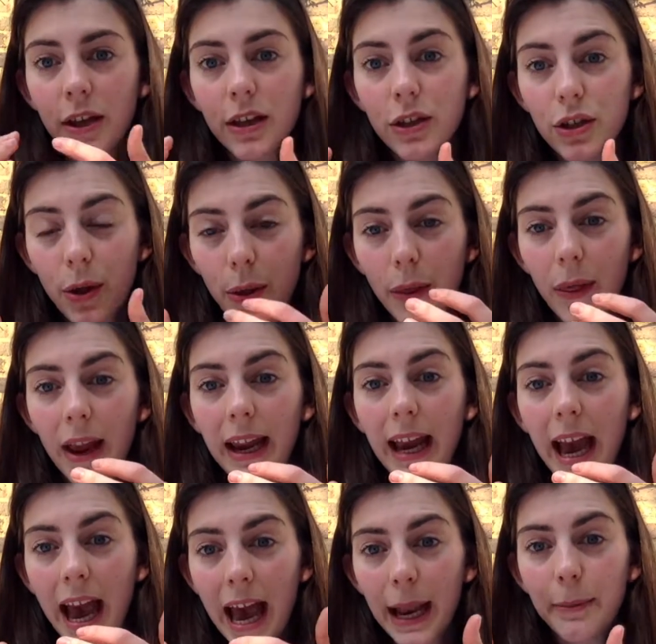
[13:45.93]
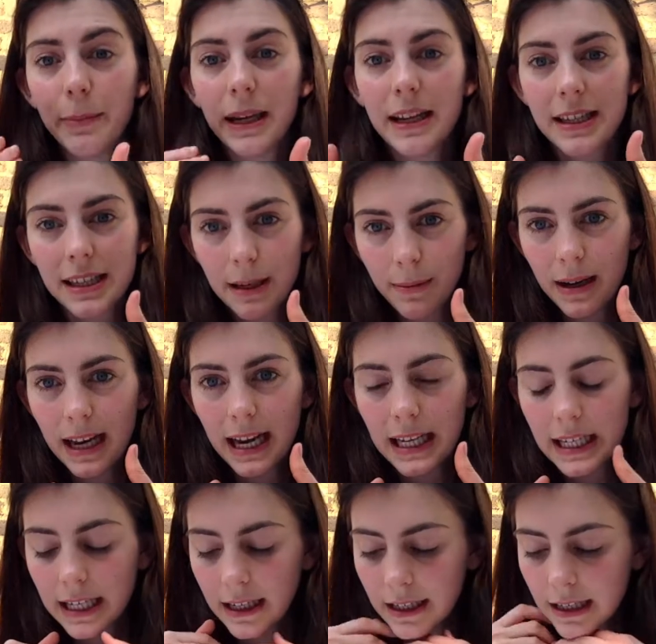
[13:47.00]
so that they can be
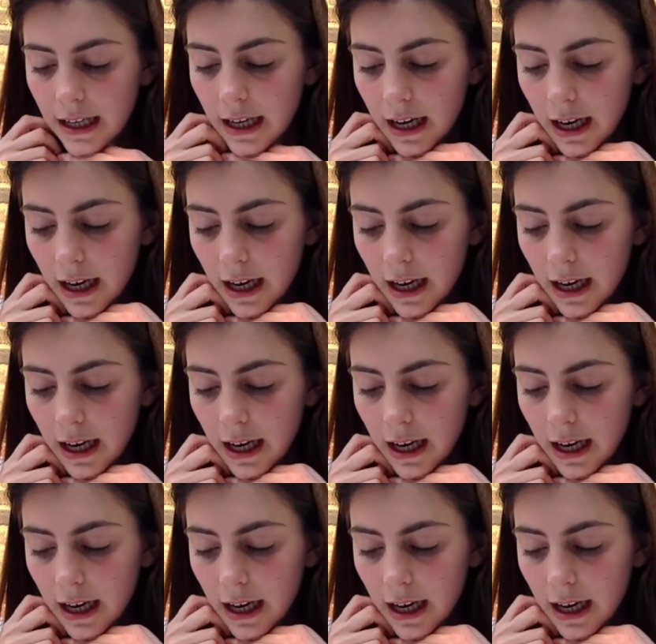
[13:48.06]
assimilated.